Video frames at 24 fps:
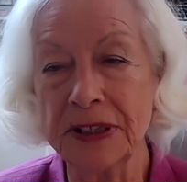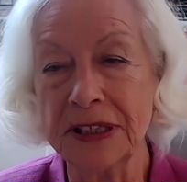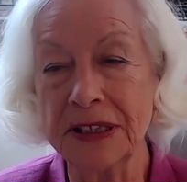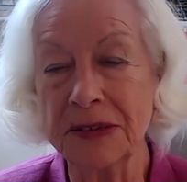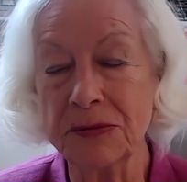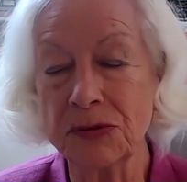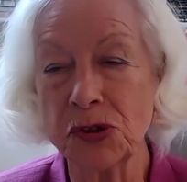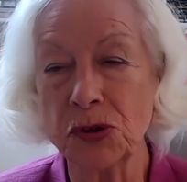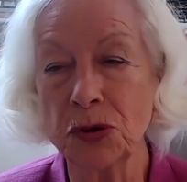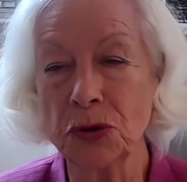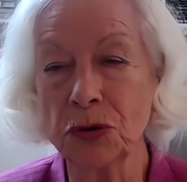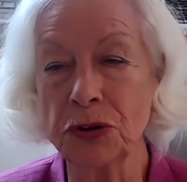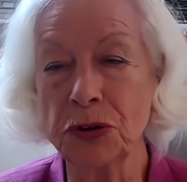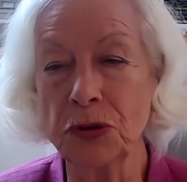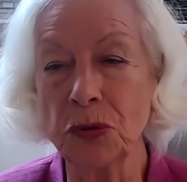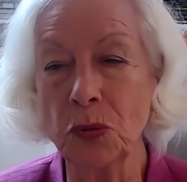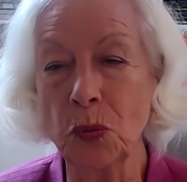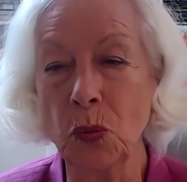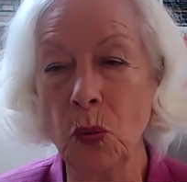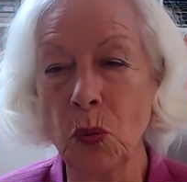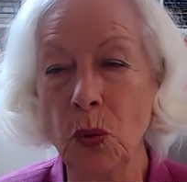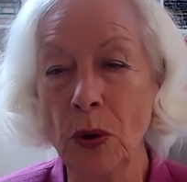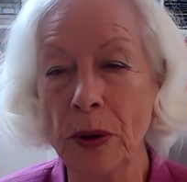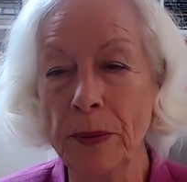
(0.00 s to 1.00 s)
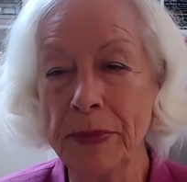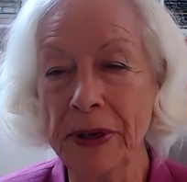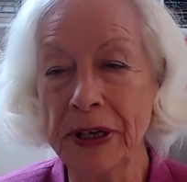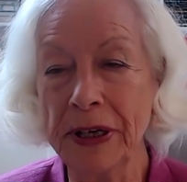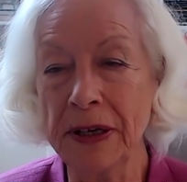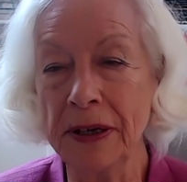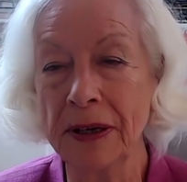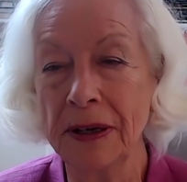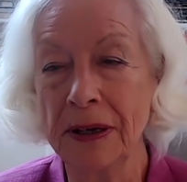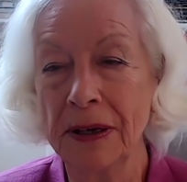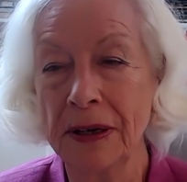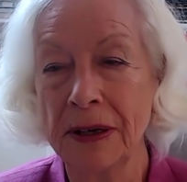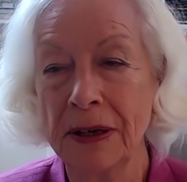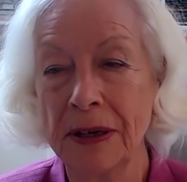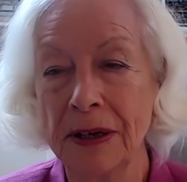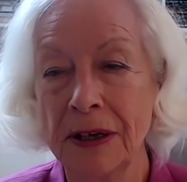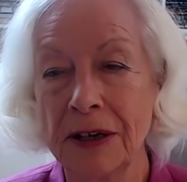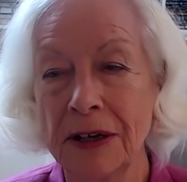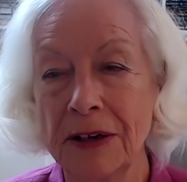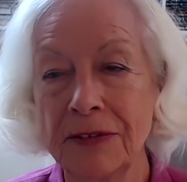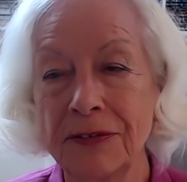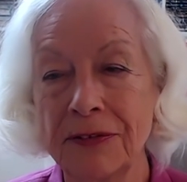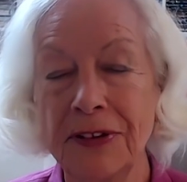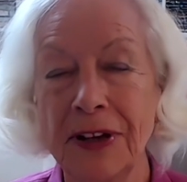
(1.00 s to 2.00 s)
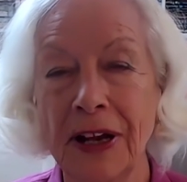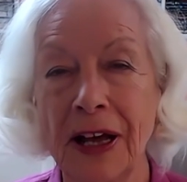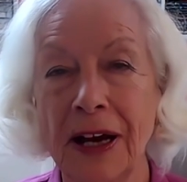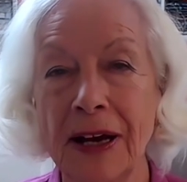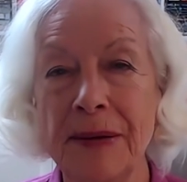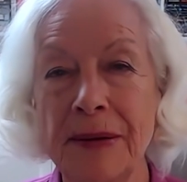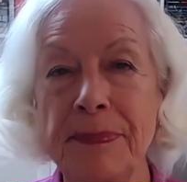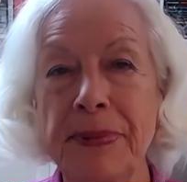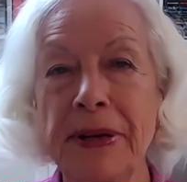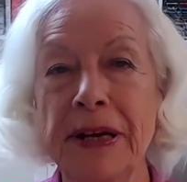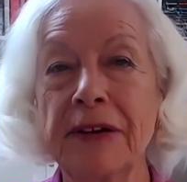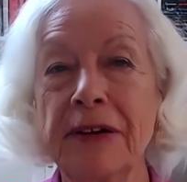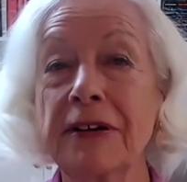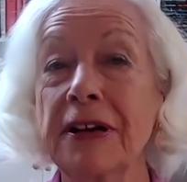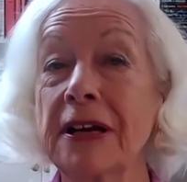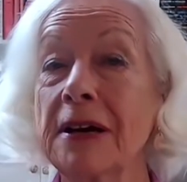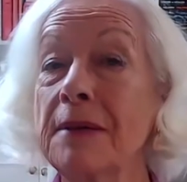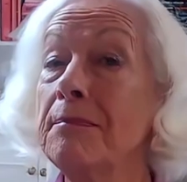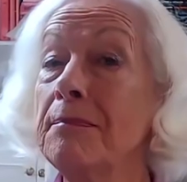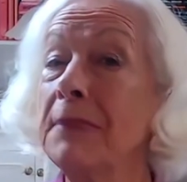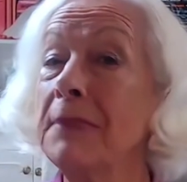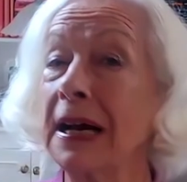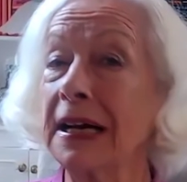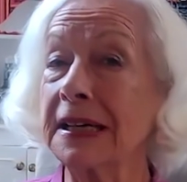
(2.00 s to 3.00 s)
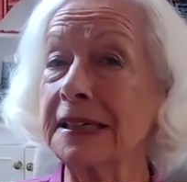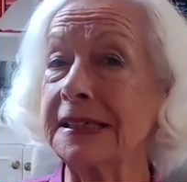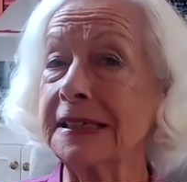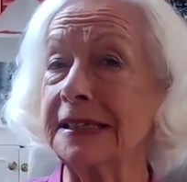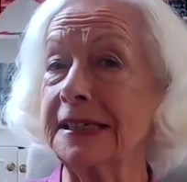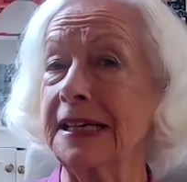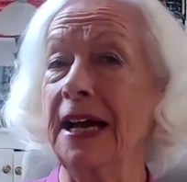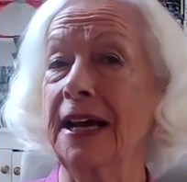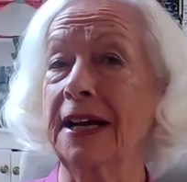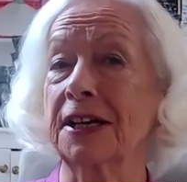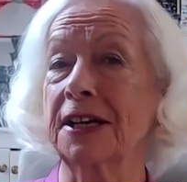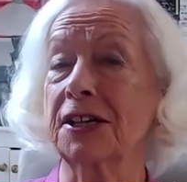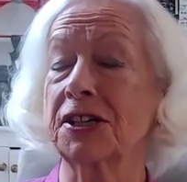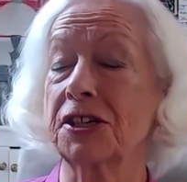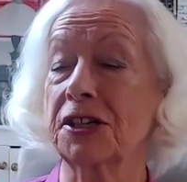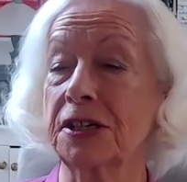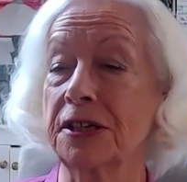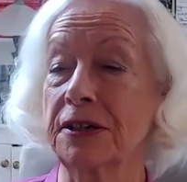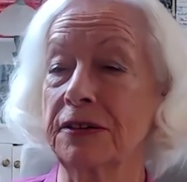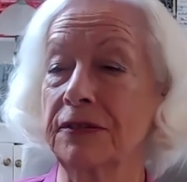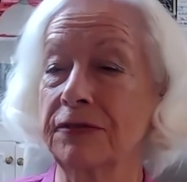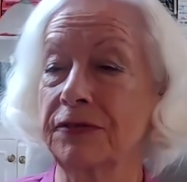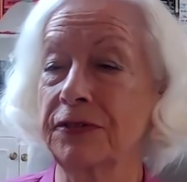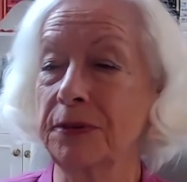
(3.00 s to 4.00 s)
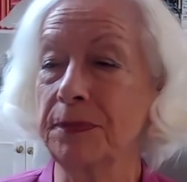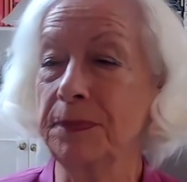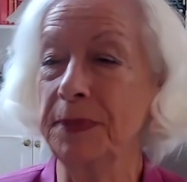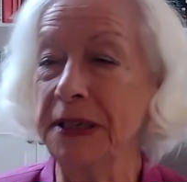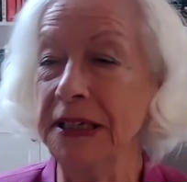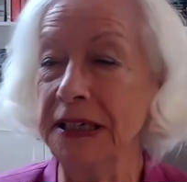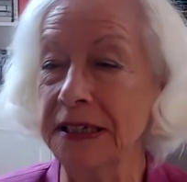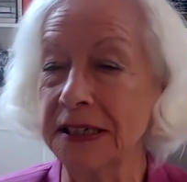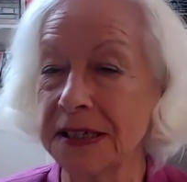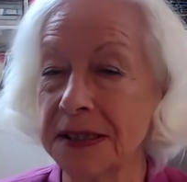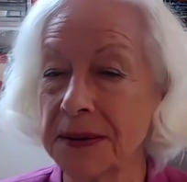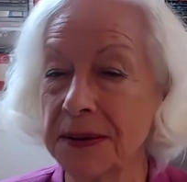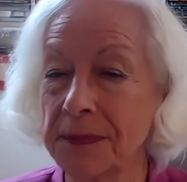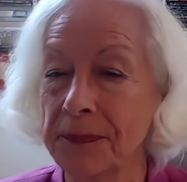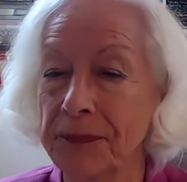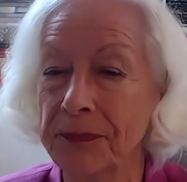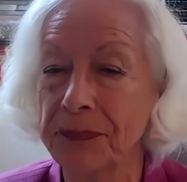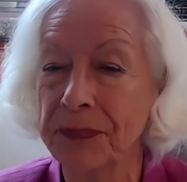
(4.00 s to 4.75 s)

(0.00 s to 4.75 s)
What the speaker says: It was called the Women of Liberia Mass Action for Peace.